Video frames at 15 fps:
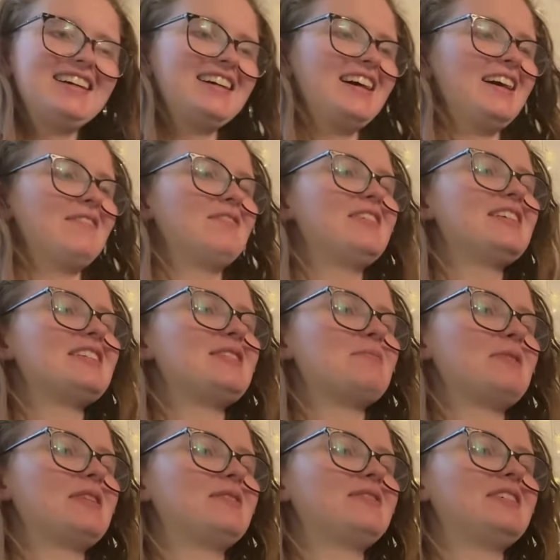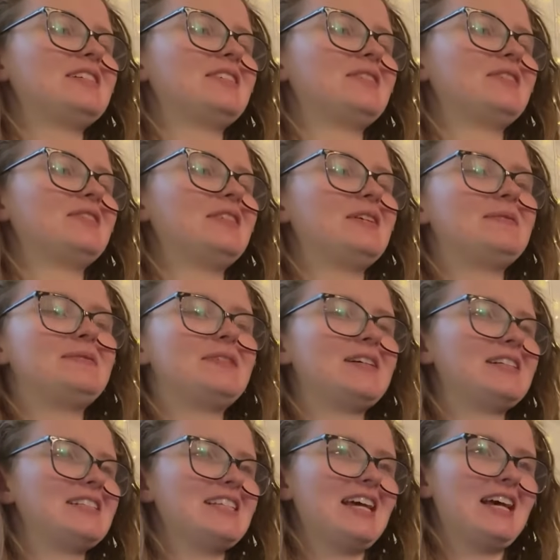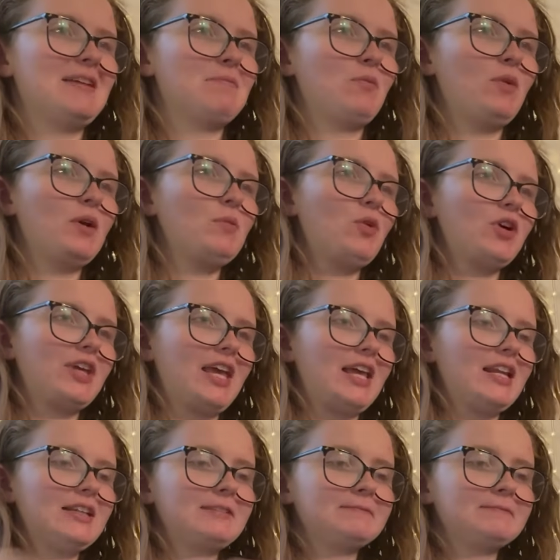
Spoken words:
I'm gonna spin the wheel one more time. One more again.